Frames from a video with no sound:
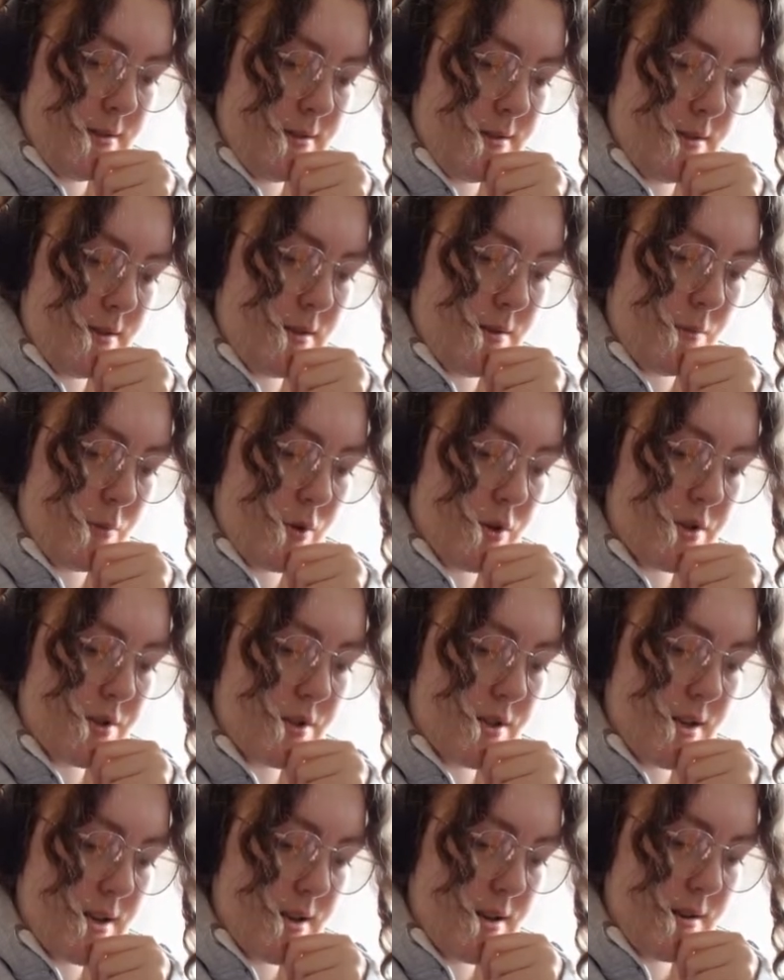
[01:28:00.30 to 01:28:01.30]
Turn the brush
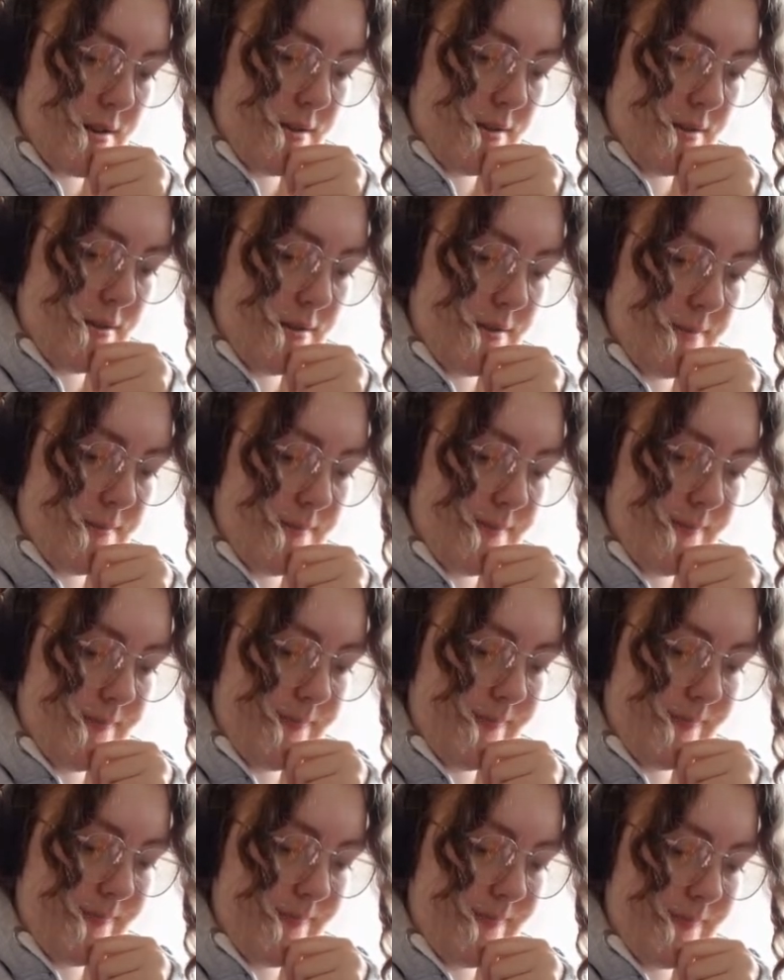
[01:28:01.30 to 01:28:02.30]
down,
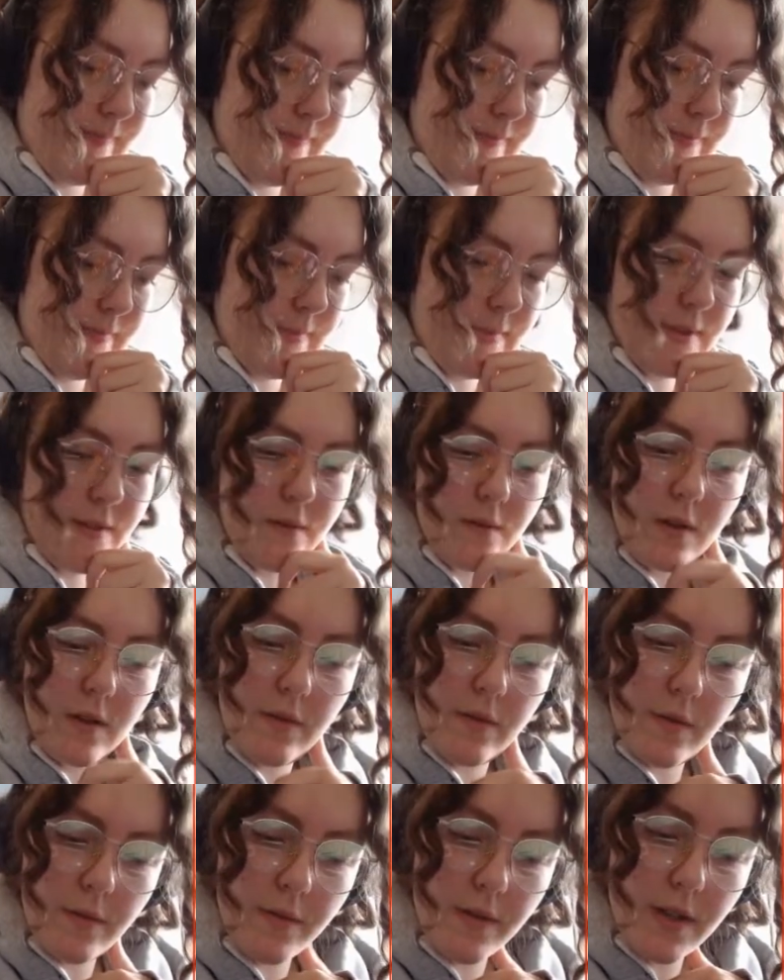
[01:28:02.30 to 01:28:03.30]

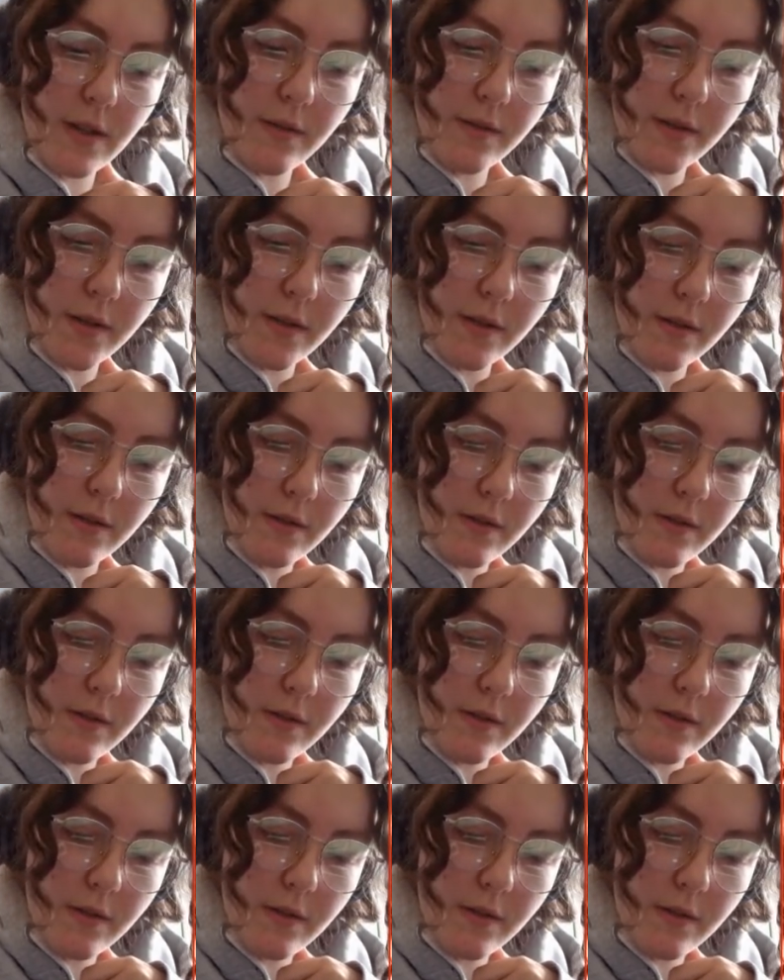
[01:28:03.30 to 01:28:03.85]
350 will do.